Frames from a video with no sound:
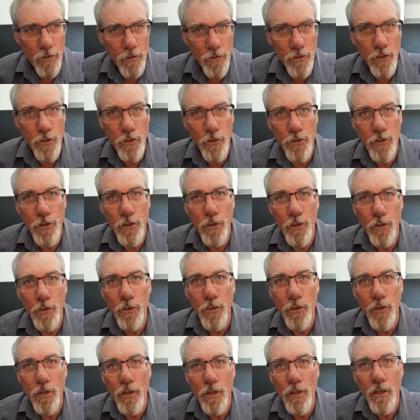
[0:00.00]
due to
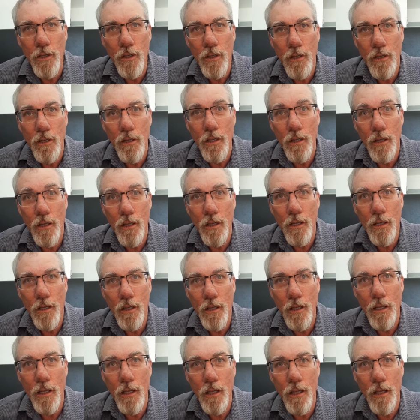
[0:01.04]

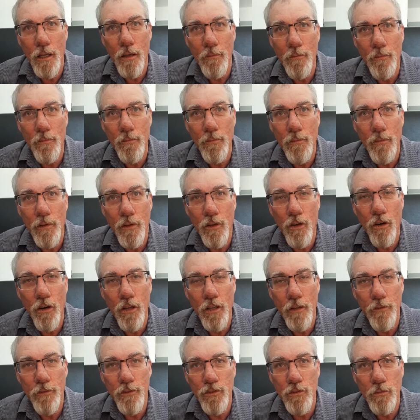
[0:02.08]
um, high
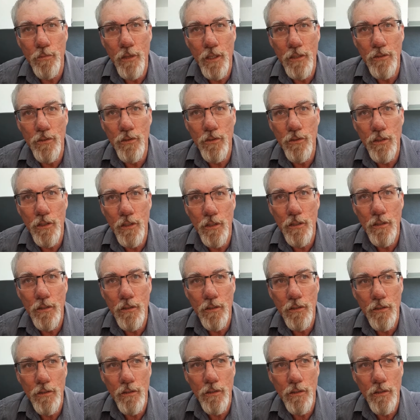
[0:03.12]
levels of blood sugar.
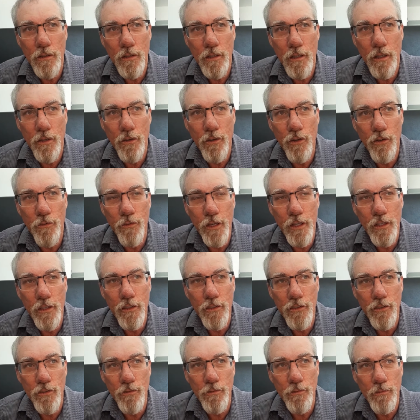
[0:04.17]
Uh, nerve
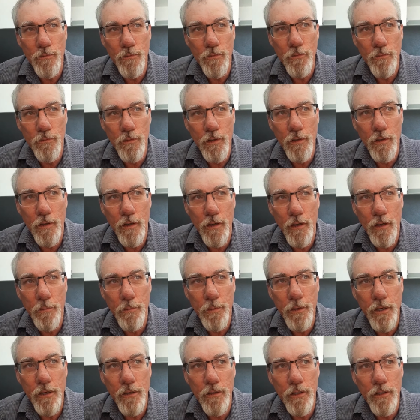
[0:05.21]
endings have
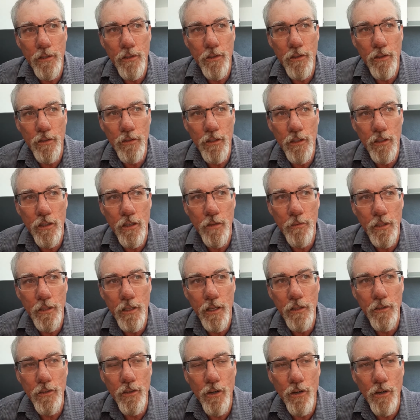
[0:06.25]
apparently the doctor told me
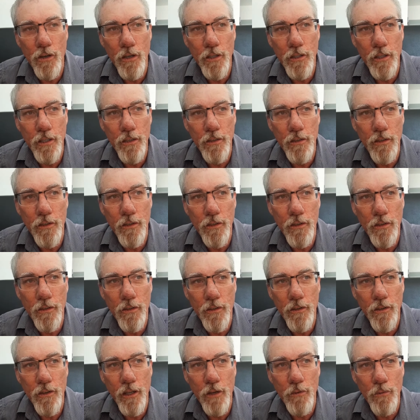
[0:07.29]
they died and
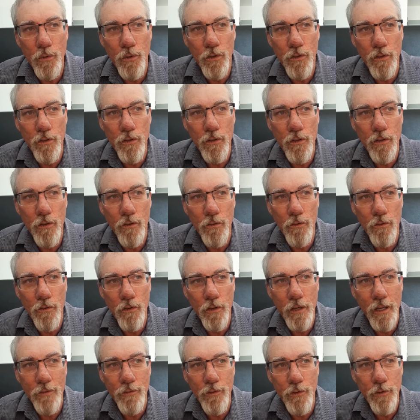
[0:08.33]
they wouldn't
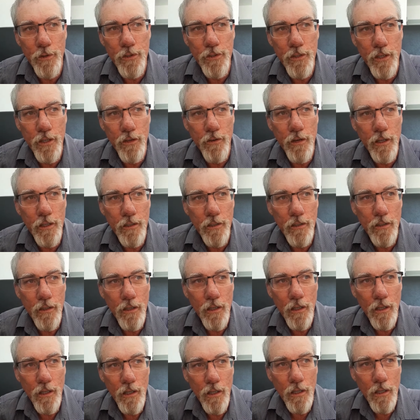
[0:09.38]
never regenerate.
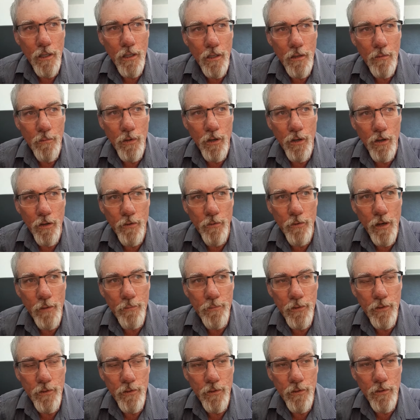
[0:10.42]
But I
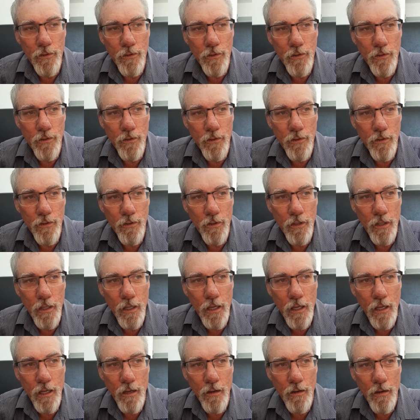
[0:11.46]
rubbed
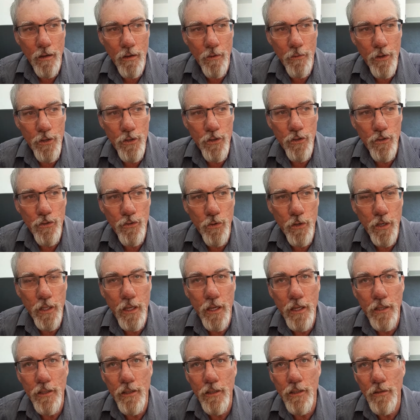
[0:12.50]
uh, RENU
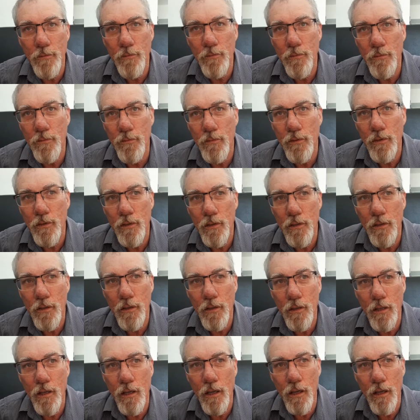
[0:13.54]
28 in them
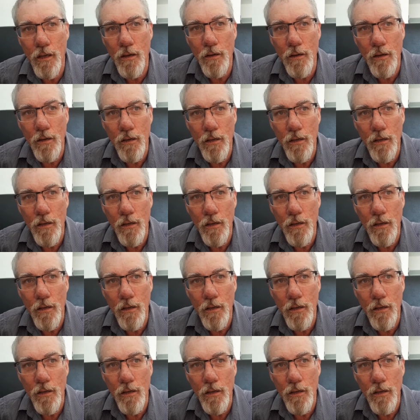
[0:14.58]
uh,